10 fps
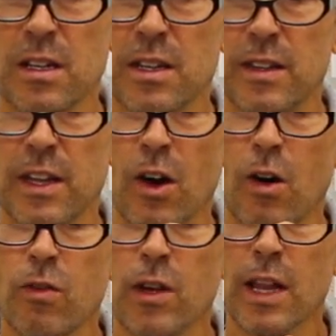that they
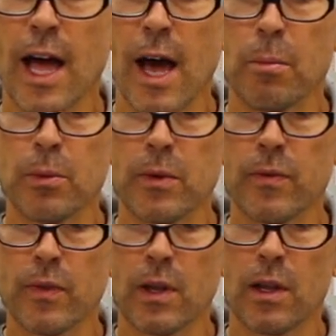overlap.
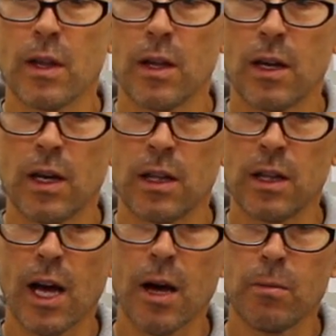A
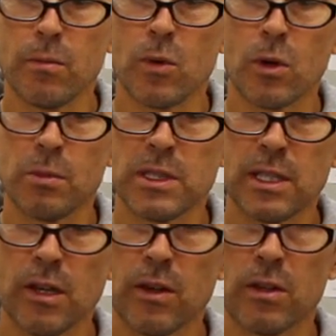lot more
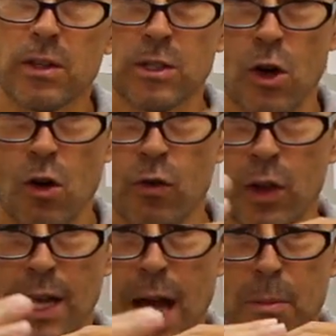material is
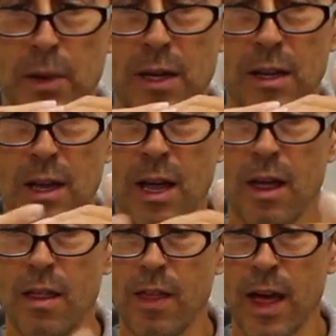overlapping
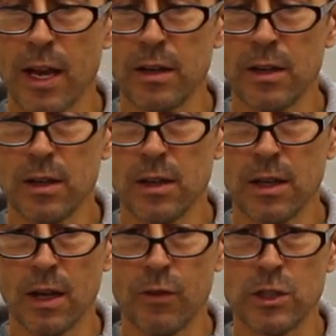than
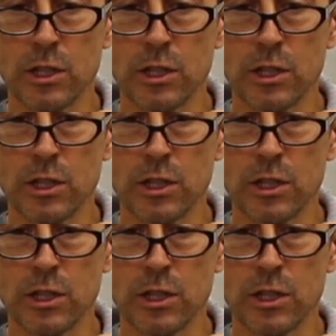if you